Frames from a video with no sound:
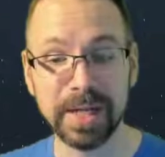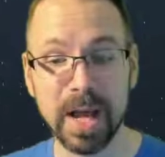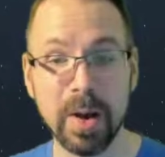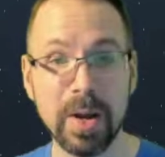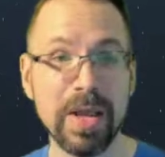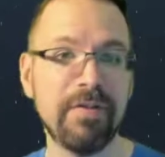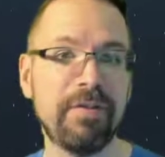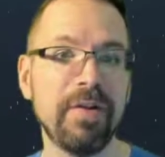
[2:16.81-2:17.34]
Now,
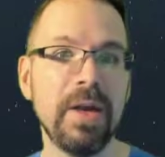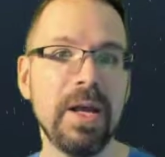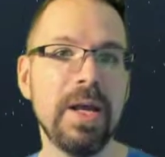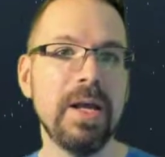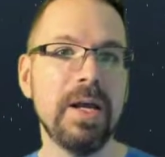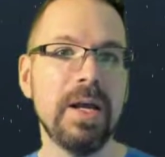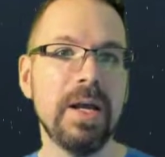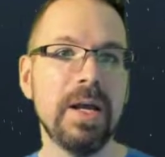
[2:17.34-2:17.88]
if
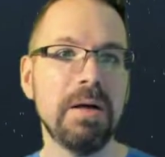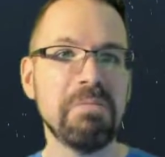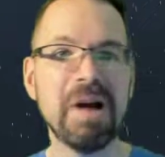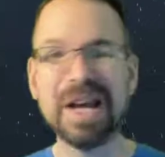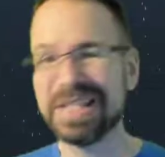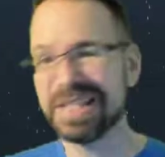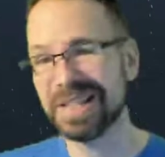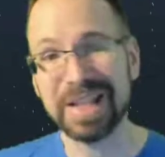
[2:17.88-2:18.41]

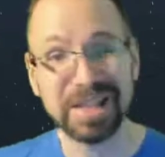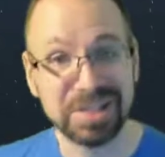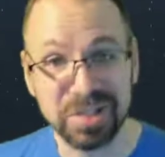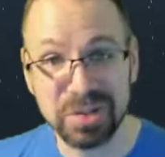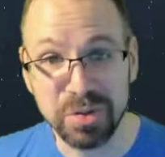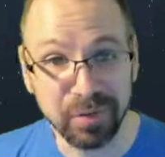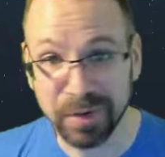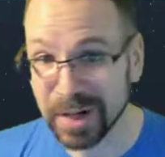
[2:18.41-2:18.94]
I select
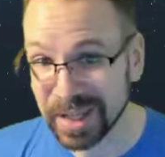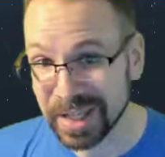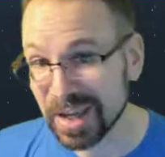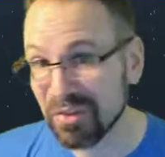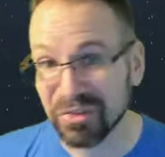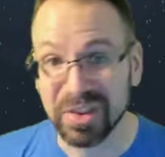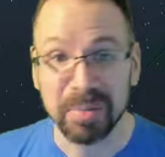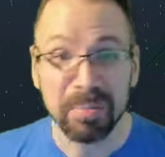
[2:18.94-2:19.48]
you for a
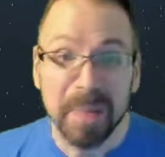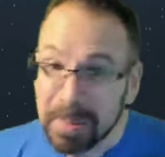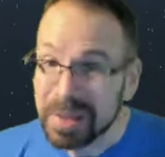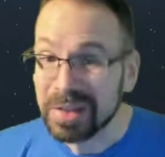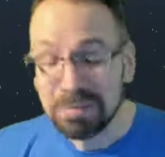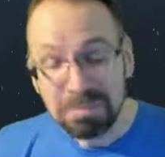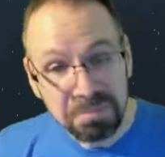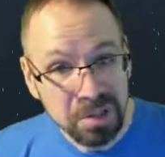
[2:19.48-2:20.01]
gift that
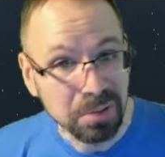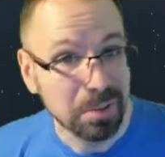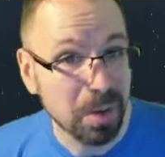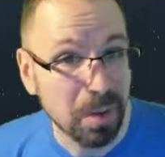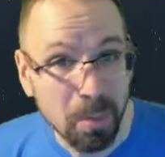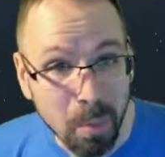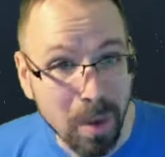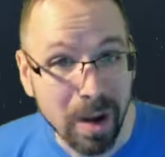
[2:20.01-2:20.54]
maybe you
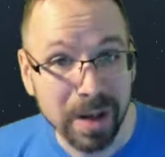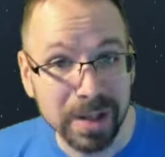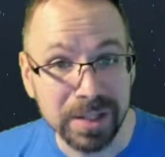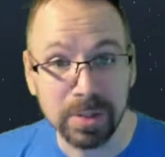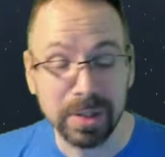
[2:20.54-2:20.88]
don't want,